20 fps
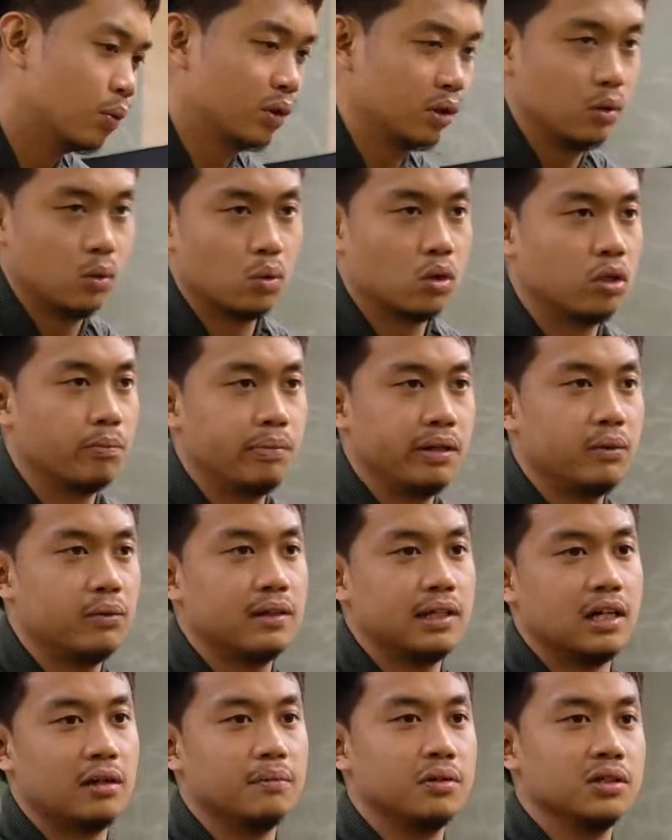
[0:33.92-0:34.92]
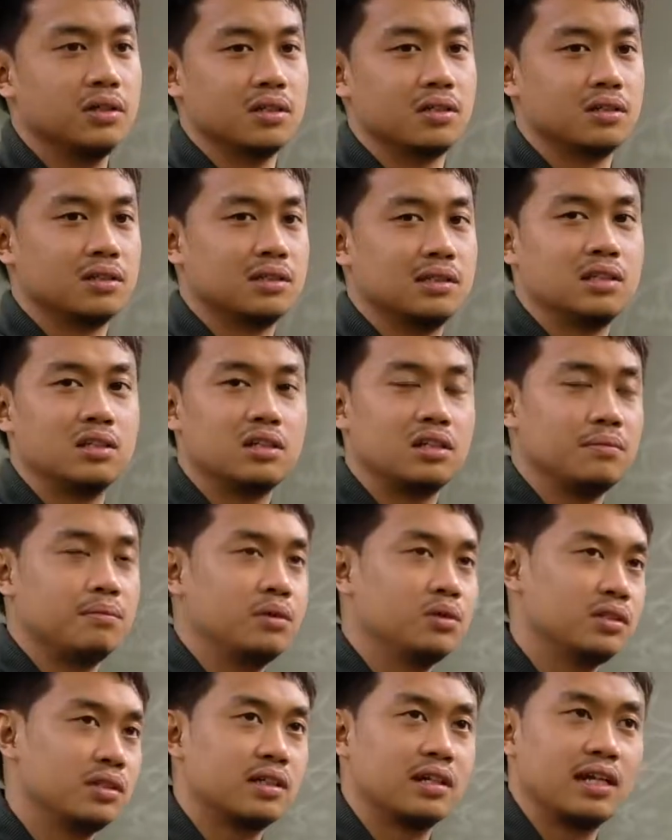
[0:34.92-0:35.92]
would the world be without music? There's literally
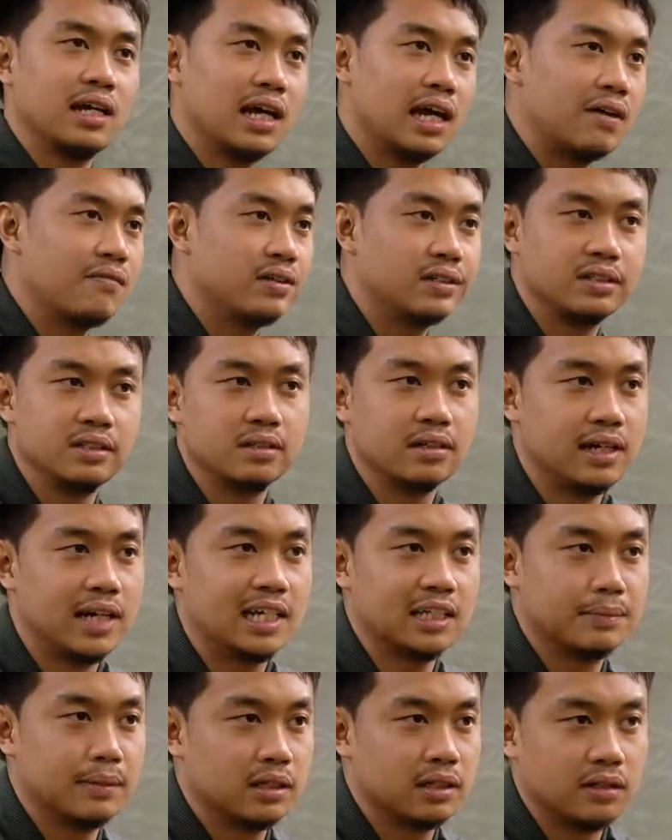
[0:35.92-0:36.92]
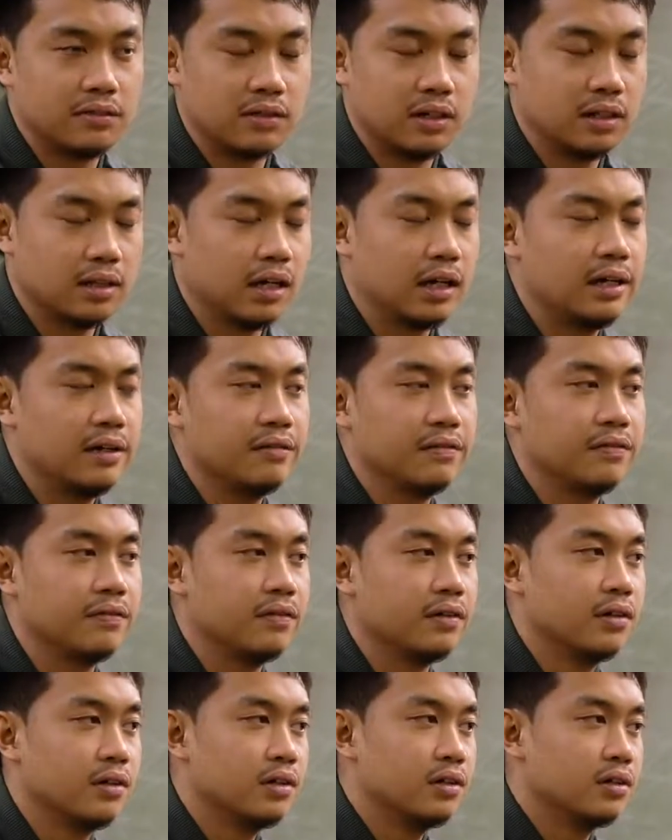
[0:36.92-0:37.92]
music in every single aspect of our life.
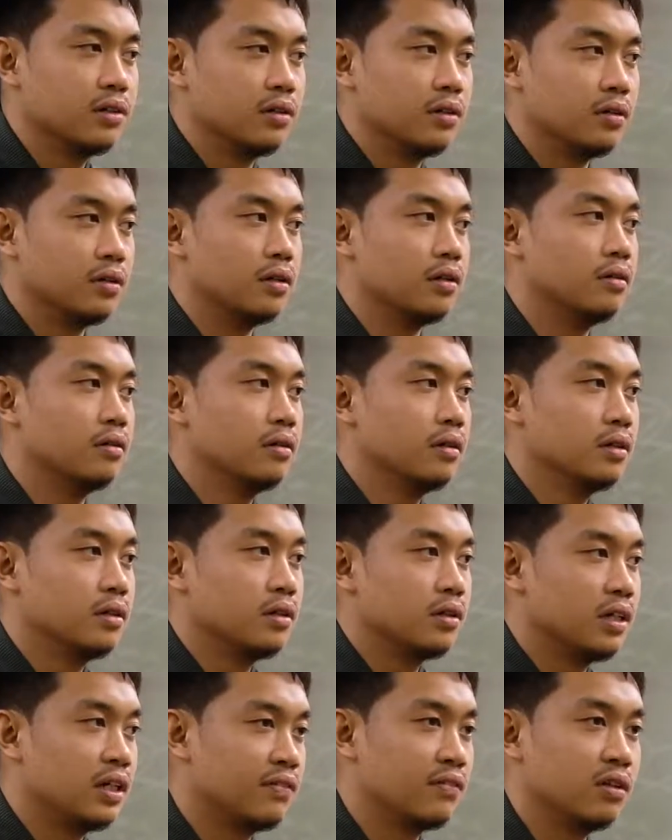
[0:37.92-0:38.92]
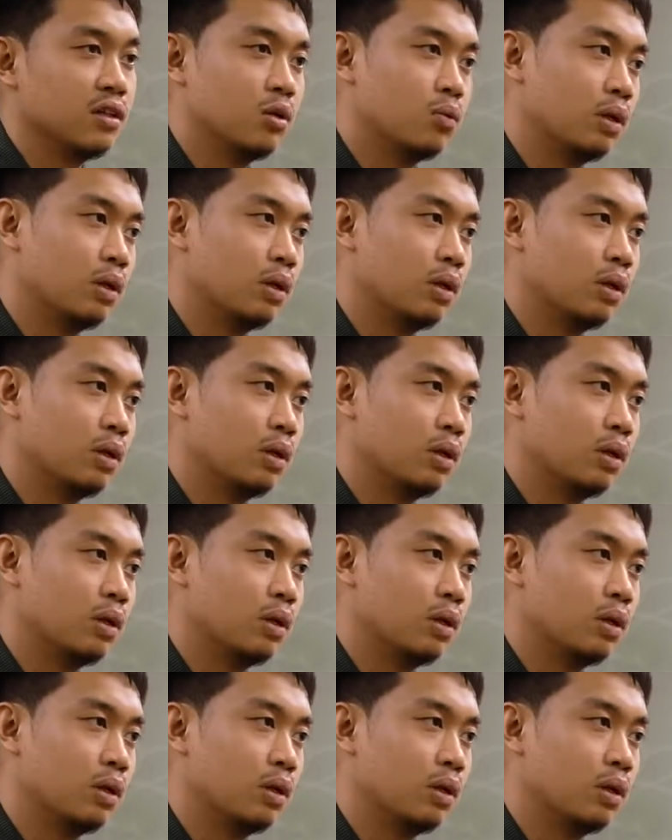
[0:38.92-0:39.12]
You know, even the